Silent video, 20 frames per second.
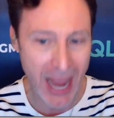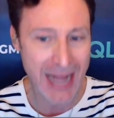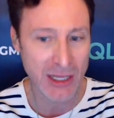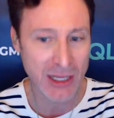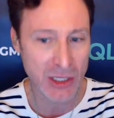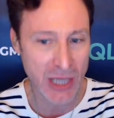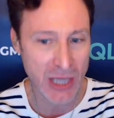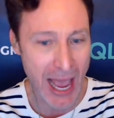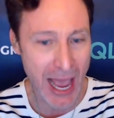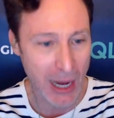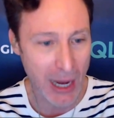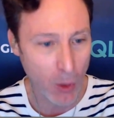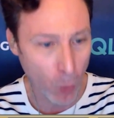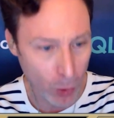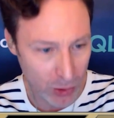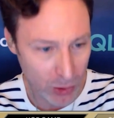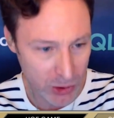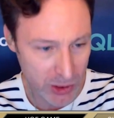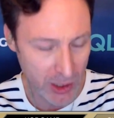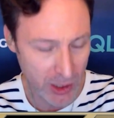and Zach
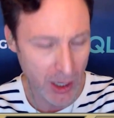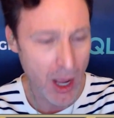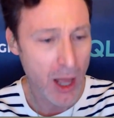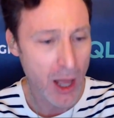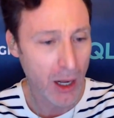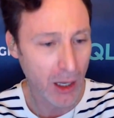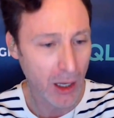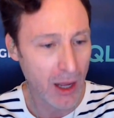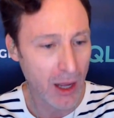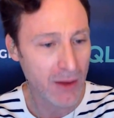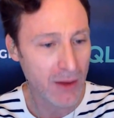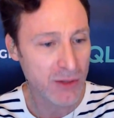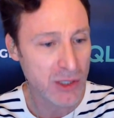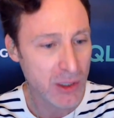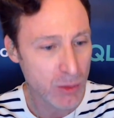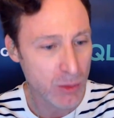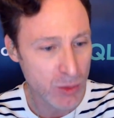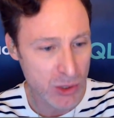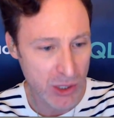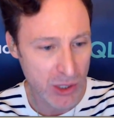Wilson loves
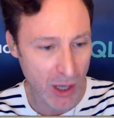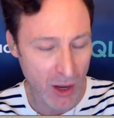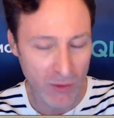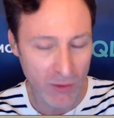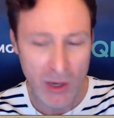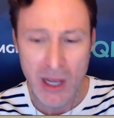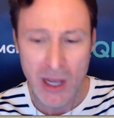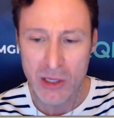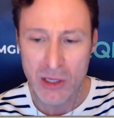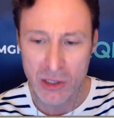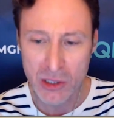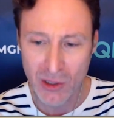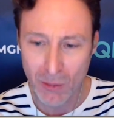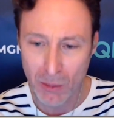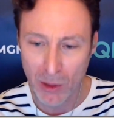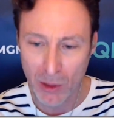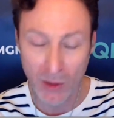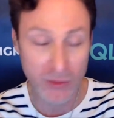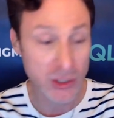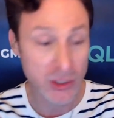himself
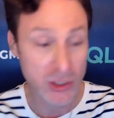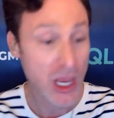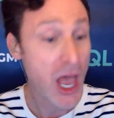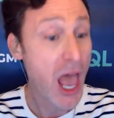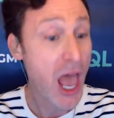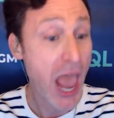some MILFs.